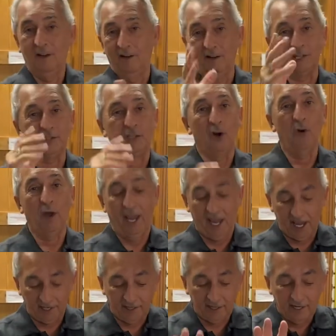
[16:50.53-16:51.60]
Let's go
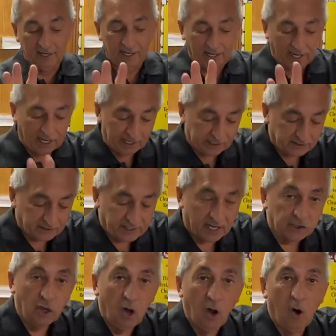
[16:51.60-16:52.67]
ahead and
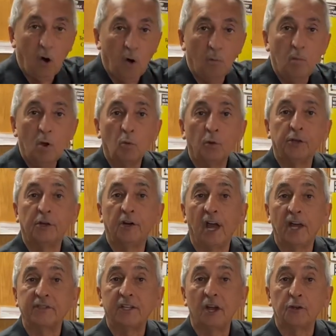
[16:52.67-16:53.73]
send you home with our
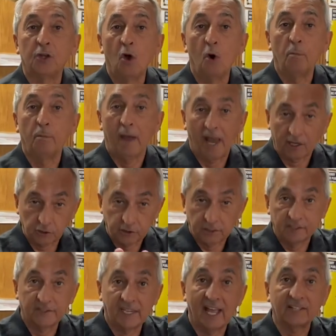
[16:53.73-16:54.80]
nice healthy home package.
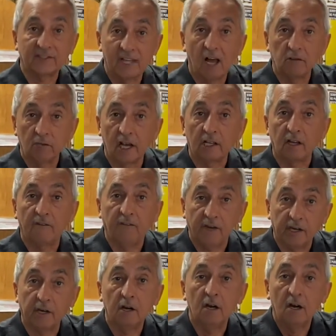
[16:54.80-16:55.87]
Does that sound like a
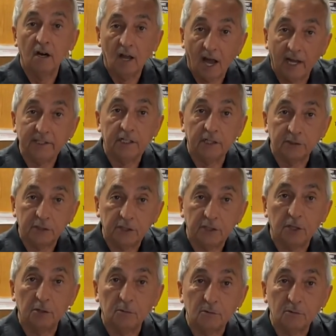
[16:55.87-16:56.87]
fair idea to you?